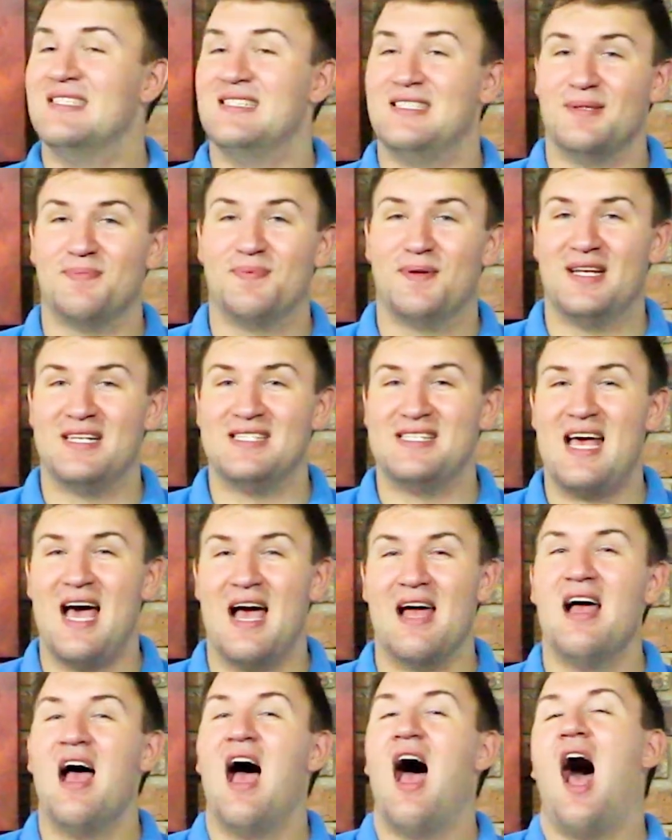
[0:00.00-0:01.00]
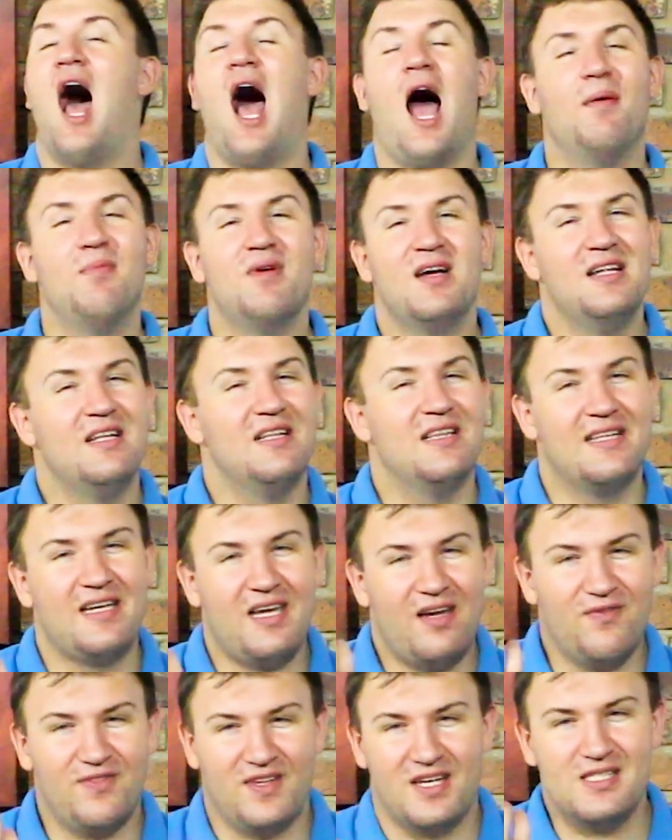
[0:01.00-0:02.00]
Simple as that. I'm gonna
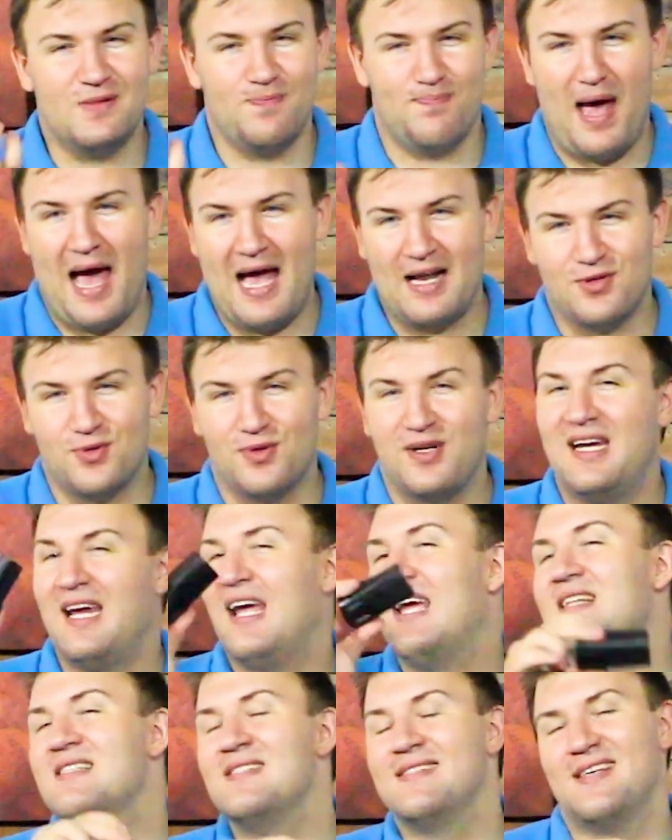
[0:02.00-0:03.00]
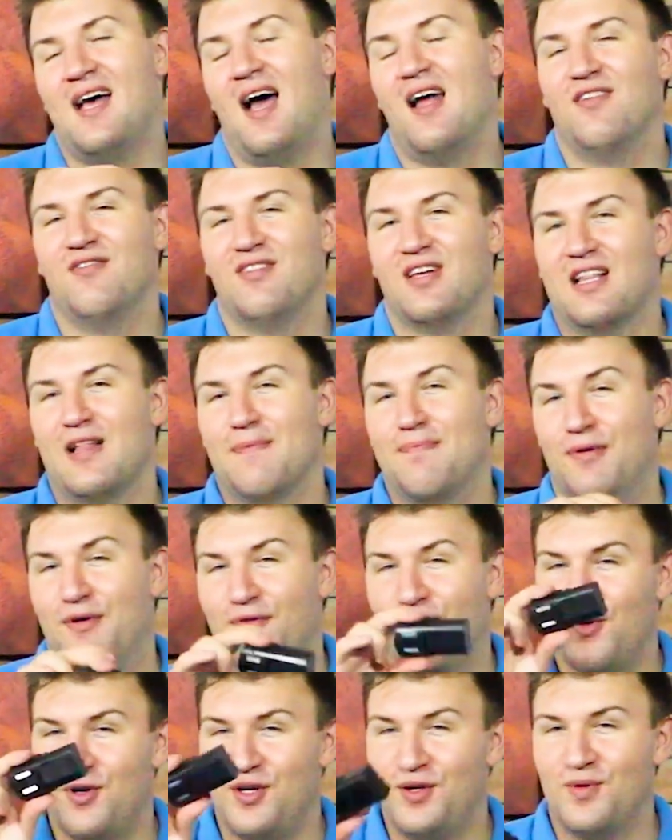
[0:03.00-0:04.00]
leave this battery inside of the
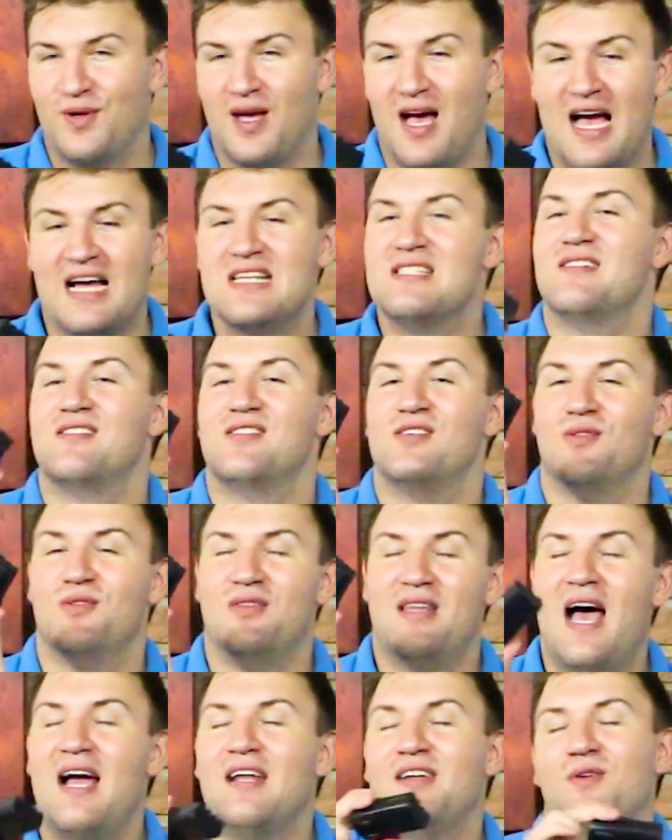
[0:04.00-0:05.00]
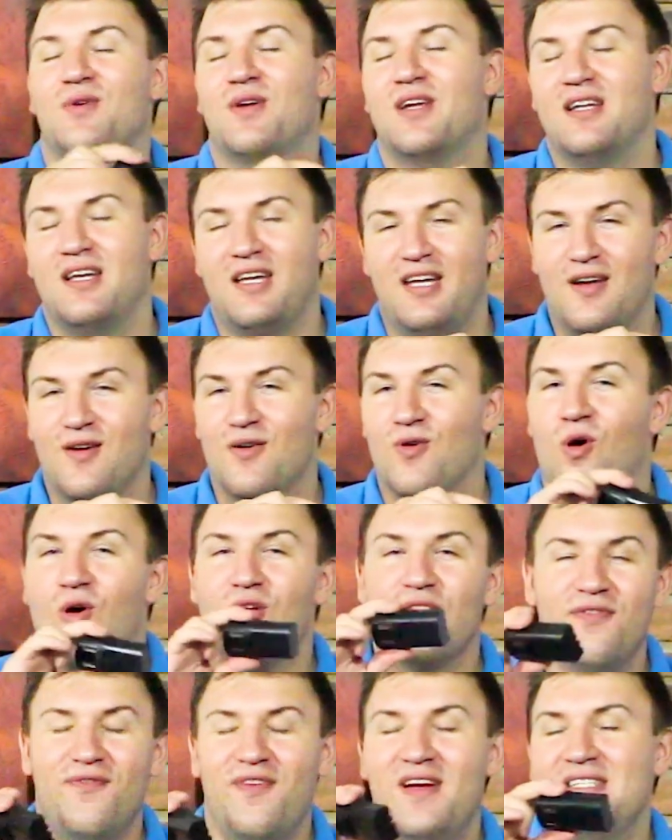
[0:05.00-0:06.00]
clipper for you guys so that you can hear
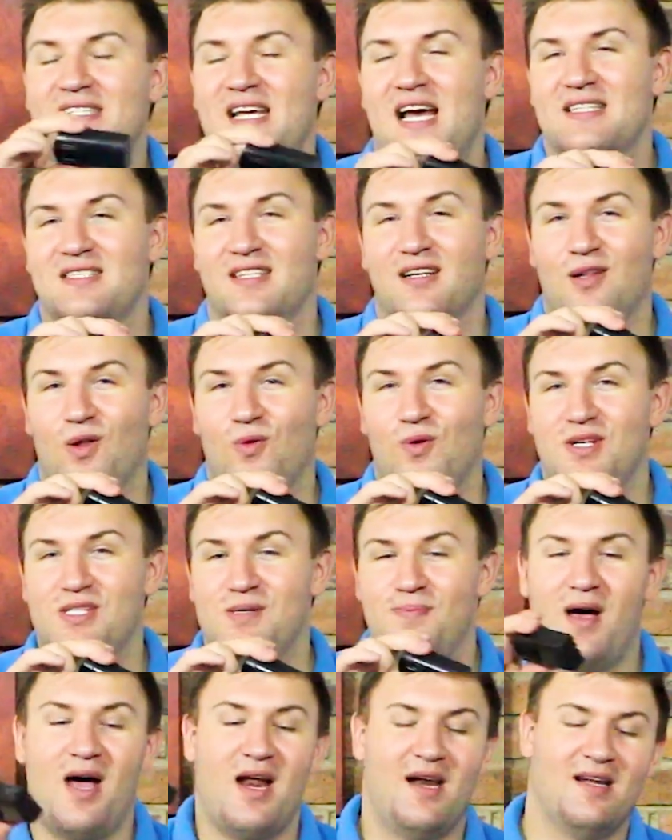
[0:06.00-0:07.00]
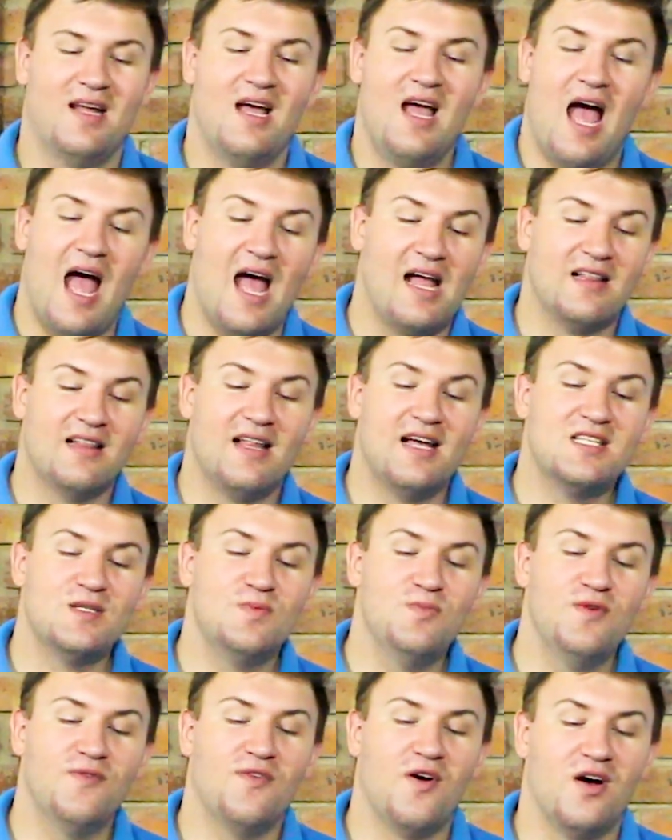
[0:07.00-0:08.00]
all the fantastic glories about it. And
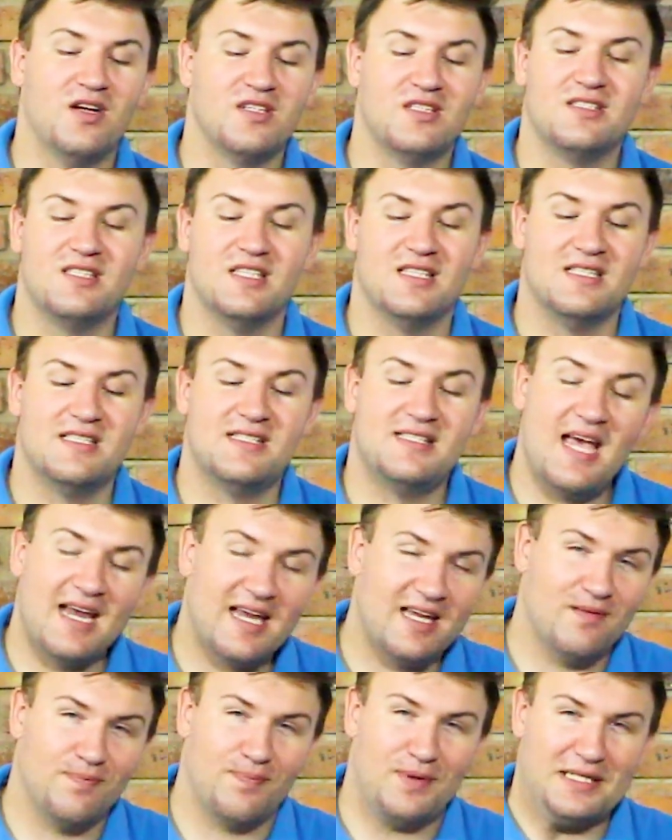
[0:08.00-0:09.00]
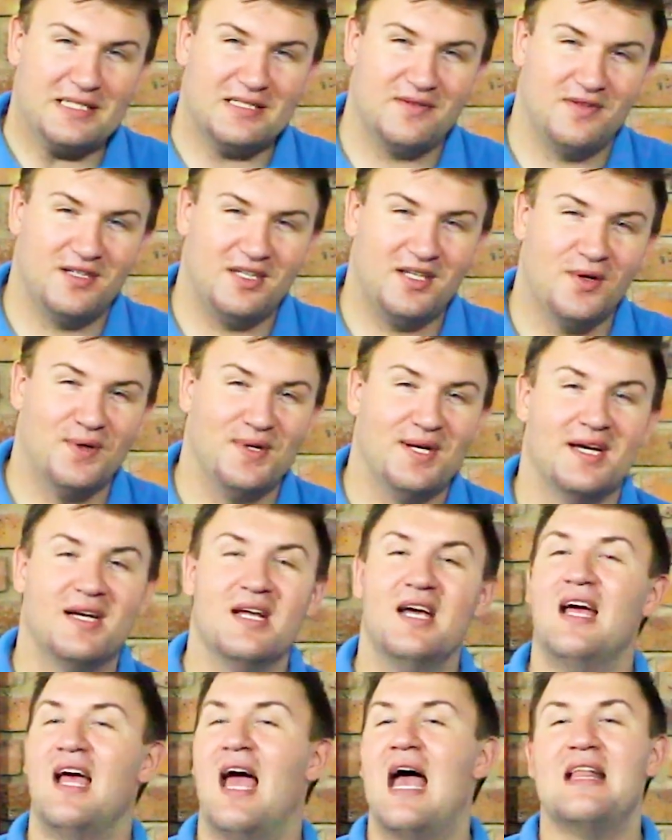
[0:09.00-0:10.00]
let's move on to the second piece of the unit.
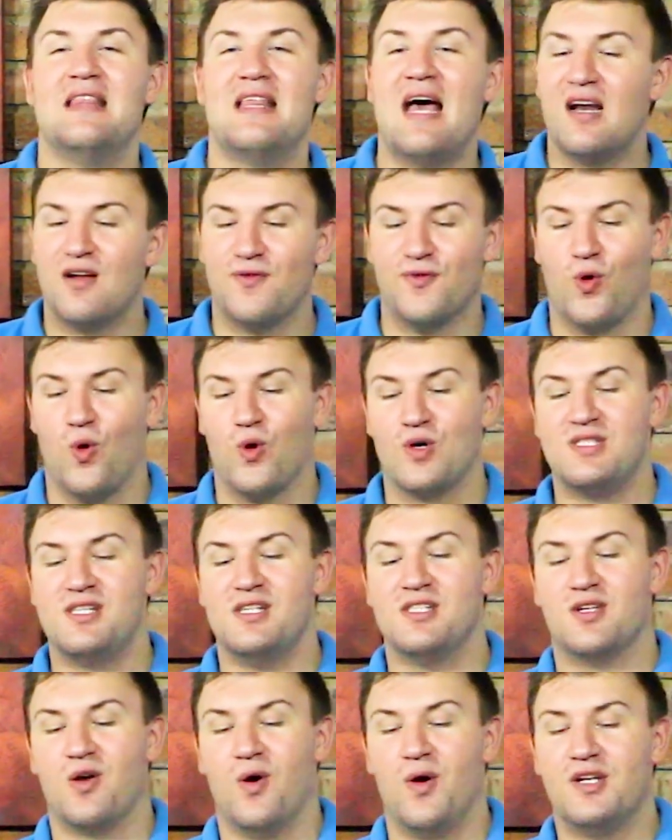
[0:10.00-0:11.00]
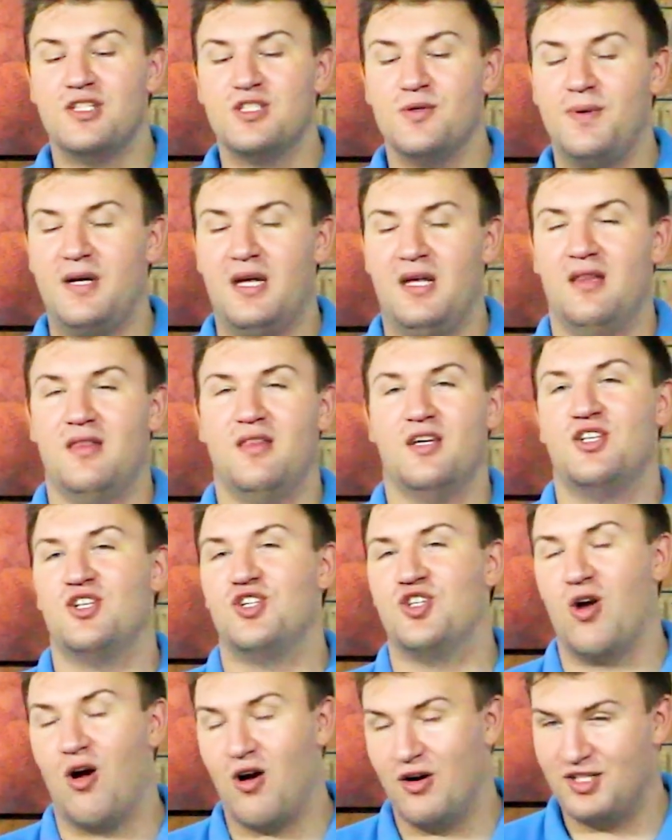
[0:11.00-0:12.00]
And that, of course, is going to be the
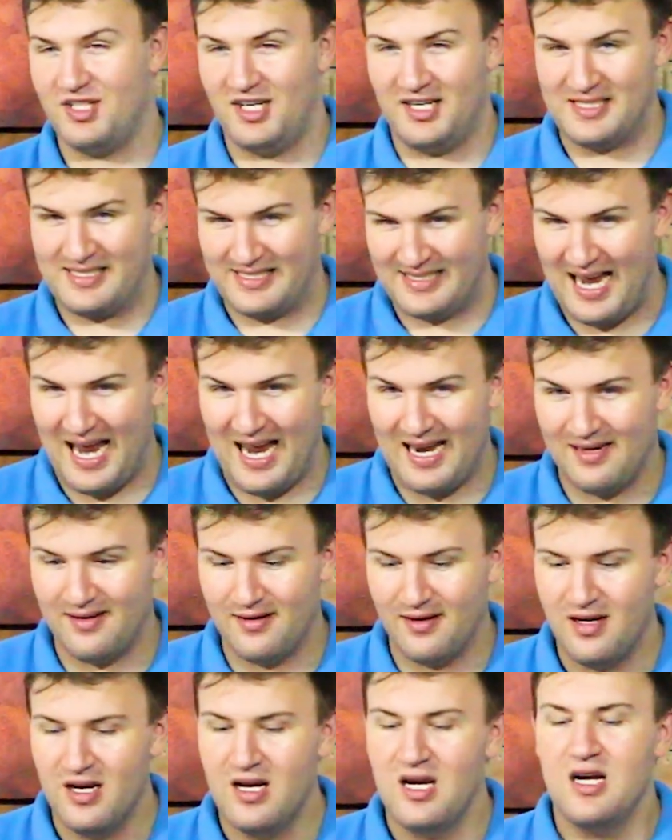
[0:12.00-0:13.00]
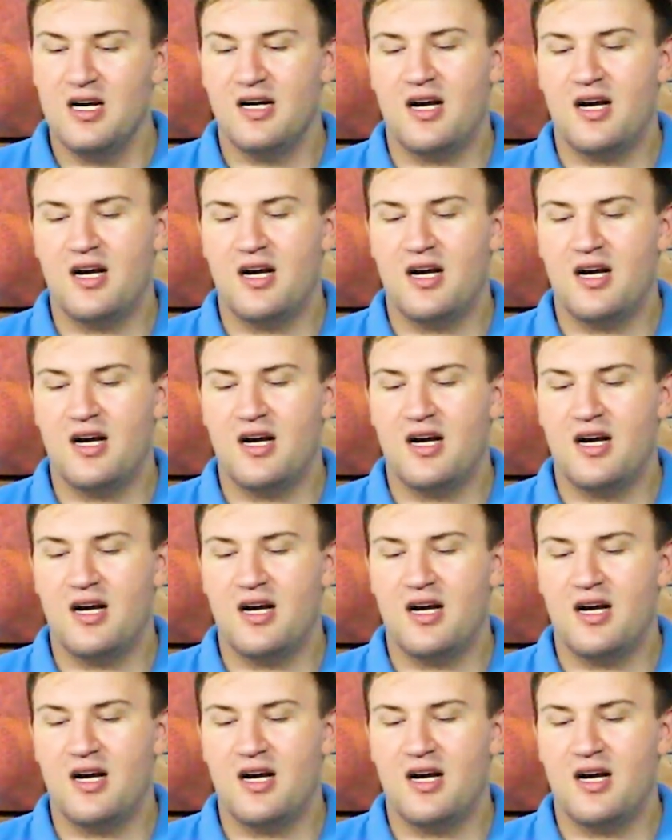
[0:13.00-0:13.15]
charging stand.